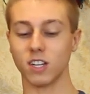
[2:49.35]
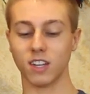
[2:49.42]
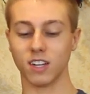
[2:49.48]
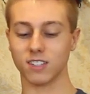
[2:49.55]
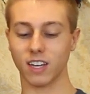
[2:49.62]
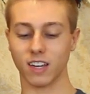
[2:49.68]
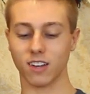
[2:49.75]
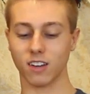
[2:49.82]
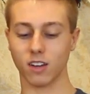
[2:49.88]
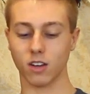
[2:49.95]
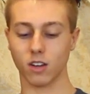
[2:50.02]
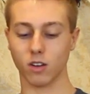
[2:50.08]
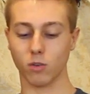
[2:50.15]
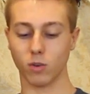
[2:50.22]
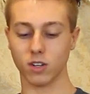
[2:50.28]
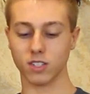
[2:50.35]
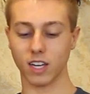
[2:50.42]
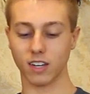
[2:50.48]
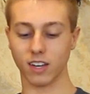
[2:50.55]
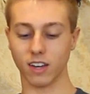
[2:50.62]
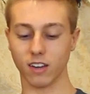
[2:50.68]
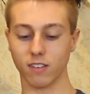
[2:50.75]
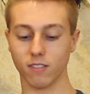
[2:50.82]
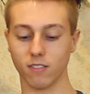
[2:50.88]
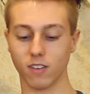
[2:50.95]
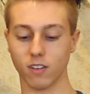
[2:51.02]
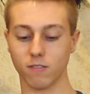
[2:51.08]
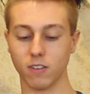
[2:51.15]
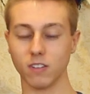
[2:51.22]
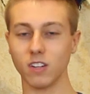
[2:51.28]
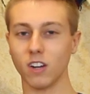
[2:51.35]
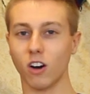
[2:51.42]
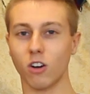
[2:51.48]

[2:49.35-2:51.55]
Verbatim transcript: I think it's like, what is that, like fifty